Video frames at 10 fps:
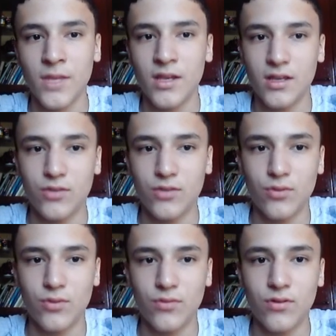it will
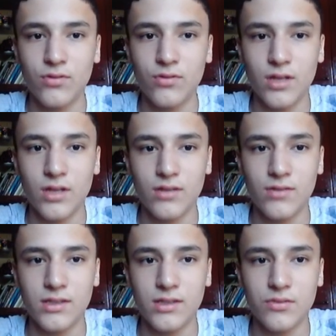float, otherwise
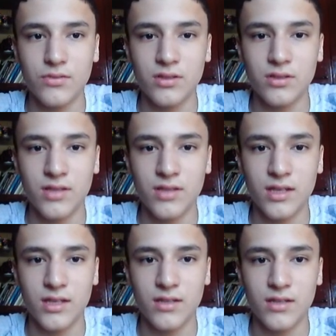it will sink.
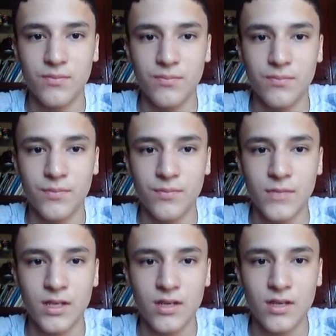
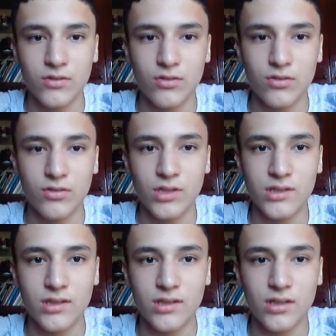So as you can see
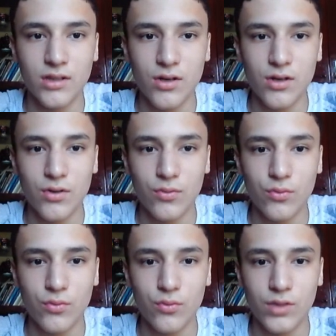here,
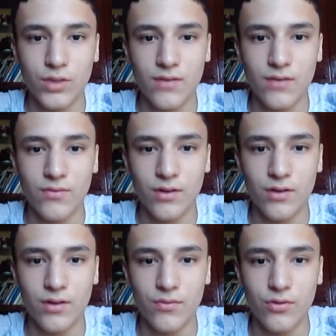we have
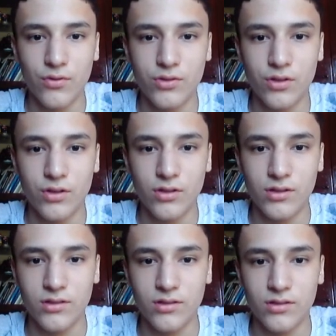water
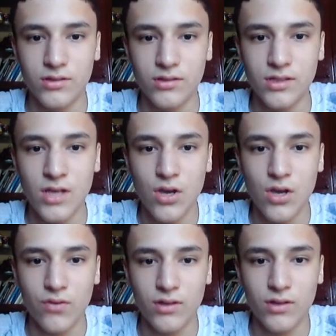density
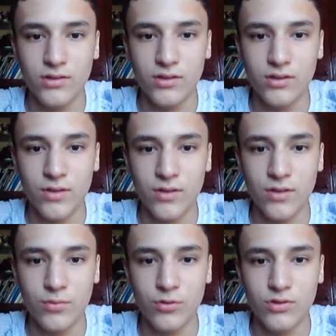
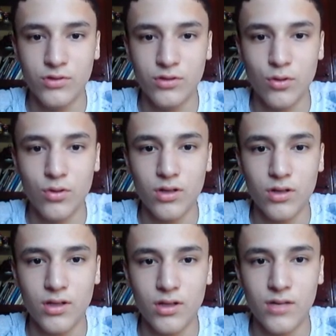1.0 in
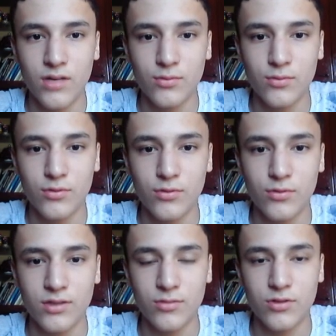grams per
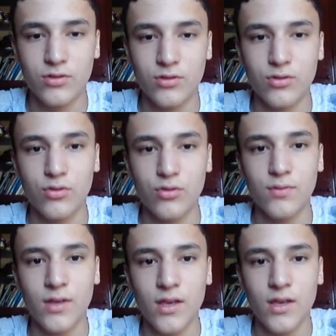centimeter cube.
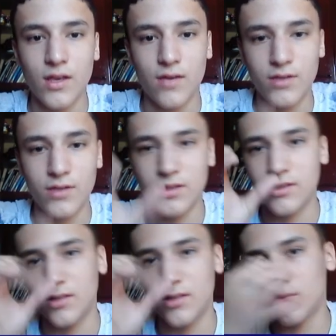When it's
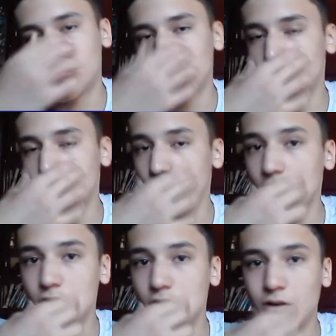converted to
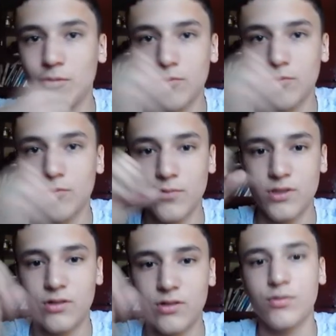kilogram over meter
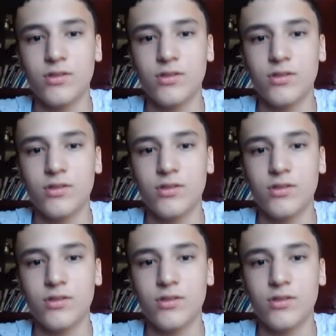cube, it's